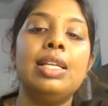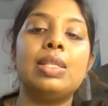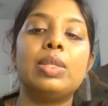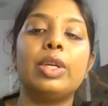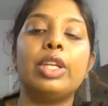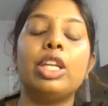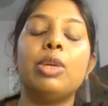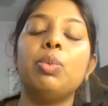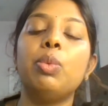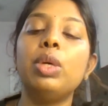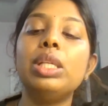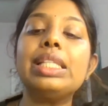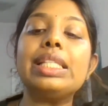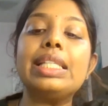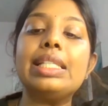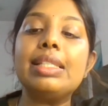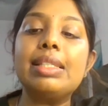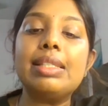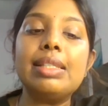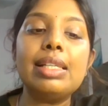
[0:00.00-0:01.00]
So it involves
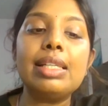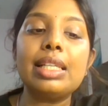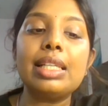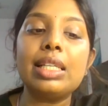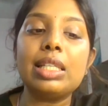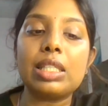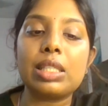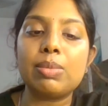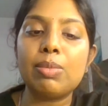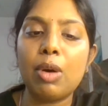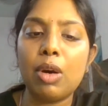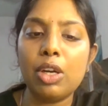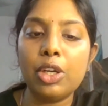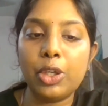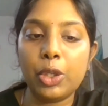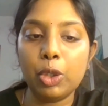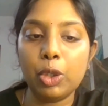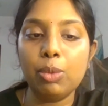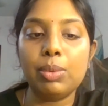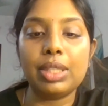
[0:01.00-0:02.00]
inserting a small
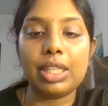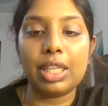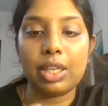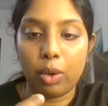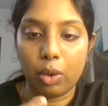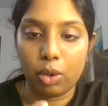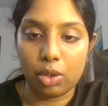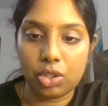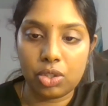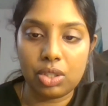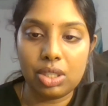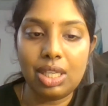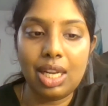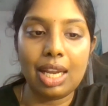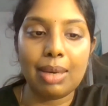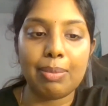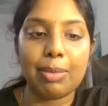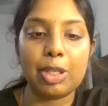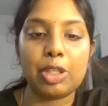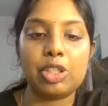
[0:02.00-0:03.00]
tube in the nostril
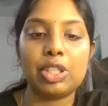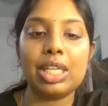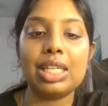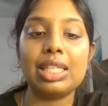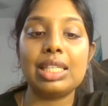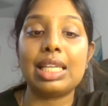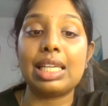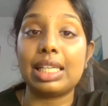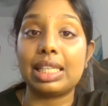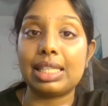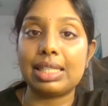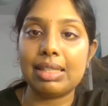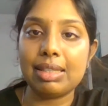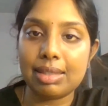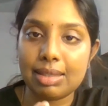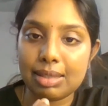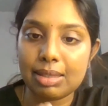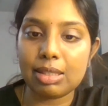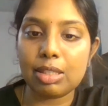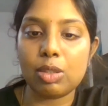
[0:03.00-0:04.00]
and measuring the
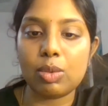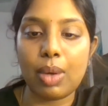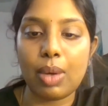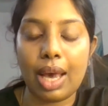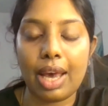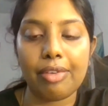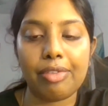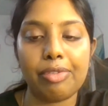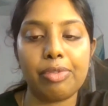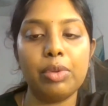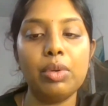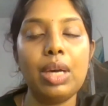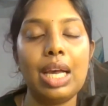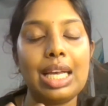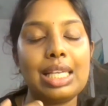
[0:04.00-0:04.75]
resistance to airflow